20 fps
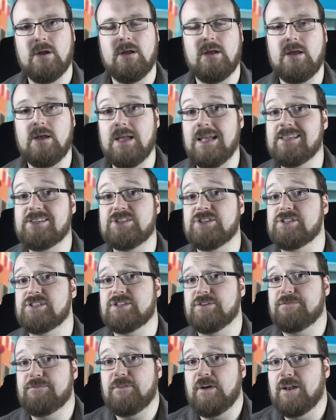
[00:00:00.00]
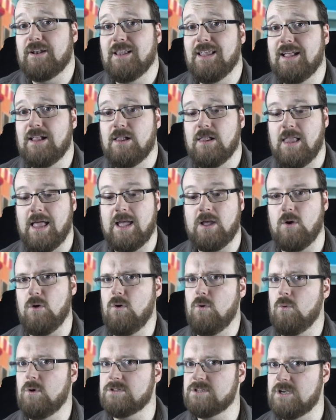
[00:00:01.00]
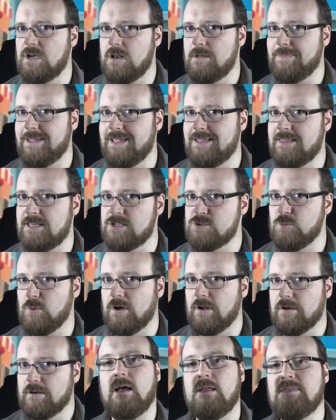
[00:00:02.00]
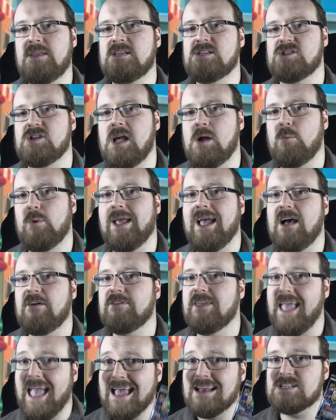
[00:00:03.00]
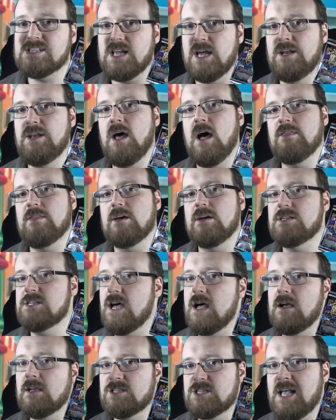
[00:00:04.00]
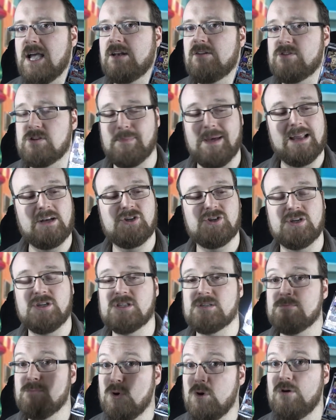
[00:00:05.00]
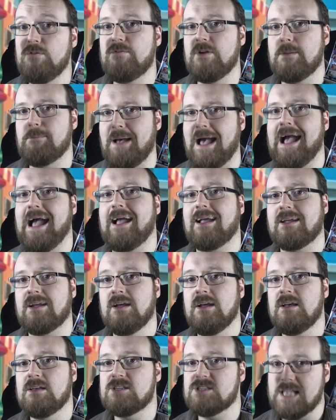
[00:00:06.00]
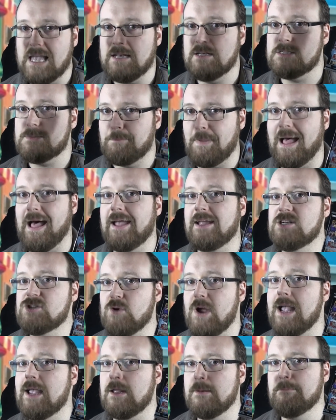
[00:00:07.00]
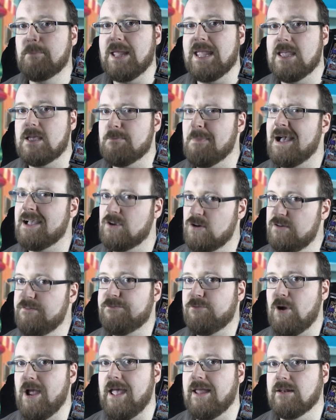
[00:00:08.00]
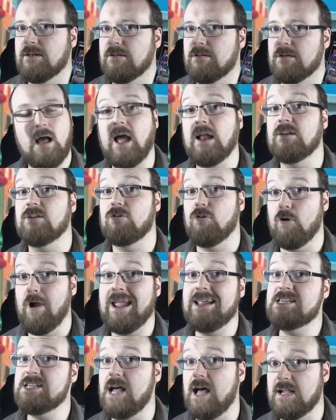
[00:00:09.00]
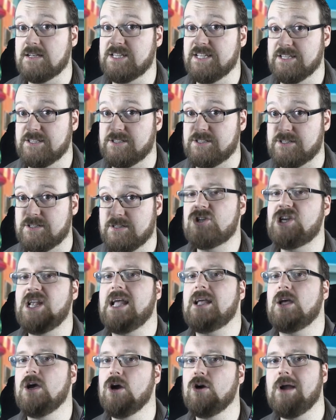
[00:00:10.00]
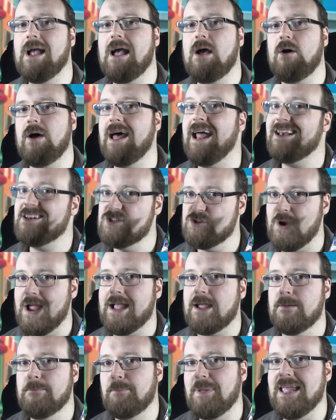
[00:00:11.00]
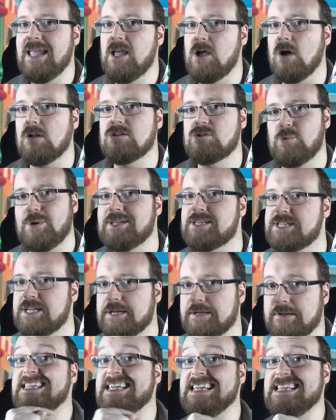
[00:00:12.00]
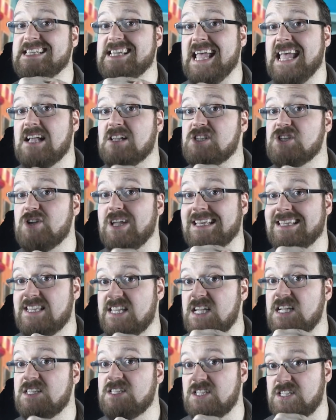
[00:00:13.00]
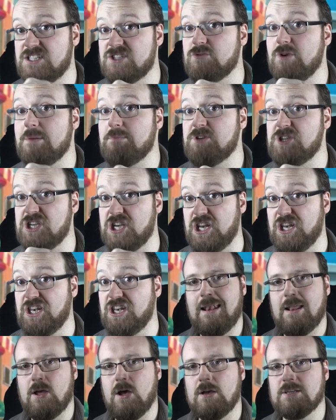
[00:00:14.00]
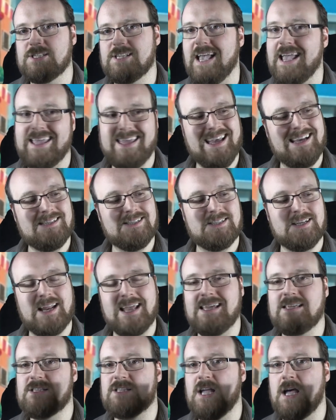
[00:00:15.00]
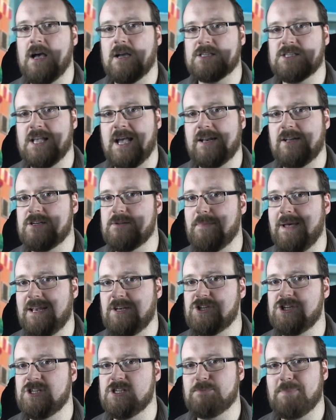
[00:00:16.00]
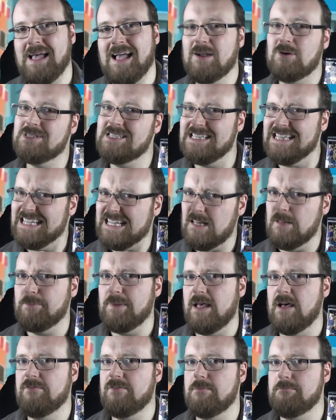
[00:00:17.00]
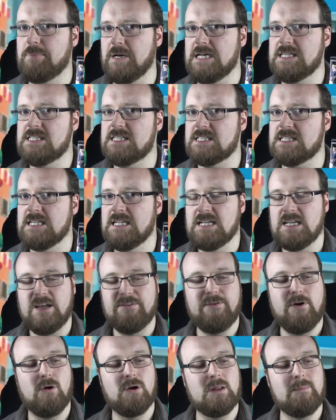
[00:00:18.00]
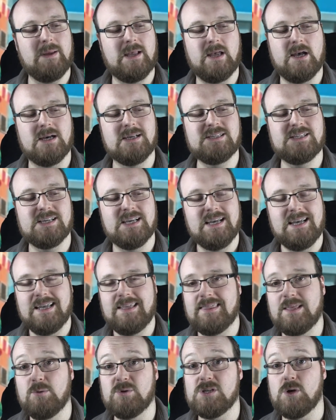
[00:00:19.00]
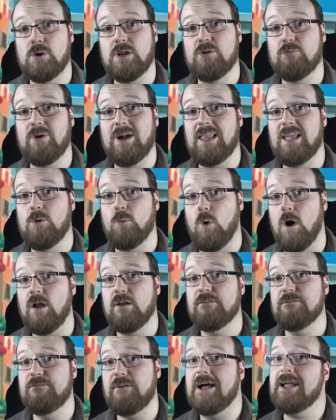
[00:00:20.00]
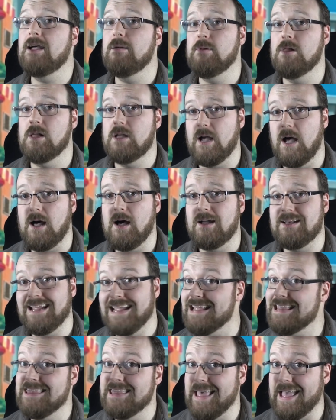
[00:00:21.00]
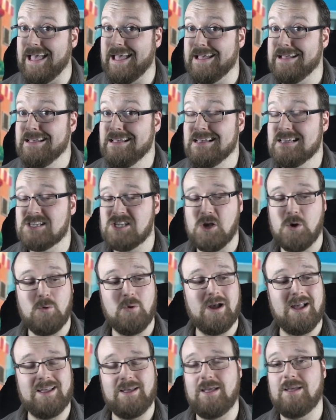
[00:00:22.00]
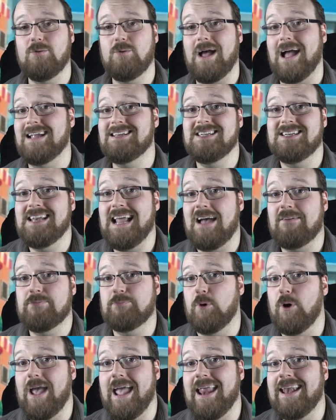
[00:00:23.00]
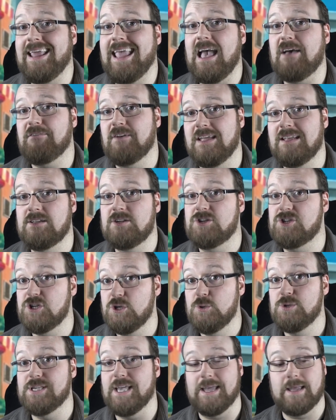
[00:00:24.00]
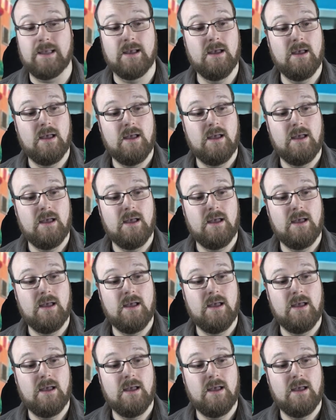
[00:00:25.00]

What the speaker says: It's just a fun little, oh, what's going to be in this one? And this time we have yet another Dark Side of Dimensions movie pack sent by Dragonbeak, my good friend and great artist. Check her out at Dragonbeak on Twitter. Details are in description. And I gotta say, yesterday's Dark Side of Dimensions pack was a little bit of a bust, if only because there was only really one viable card in there, so I didn't have to put any effort into choosing.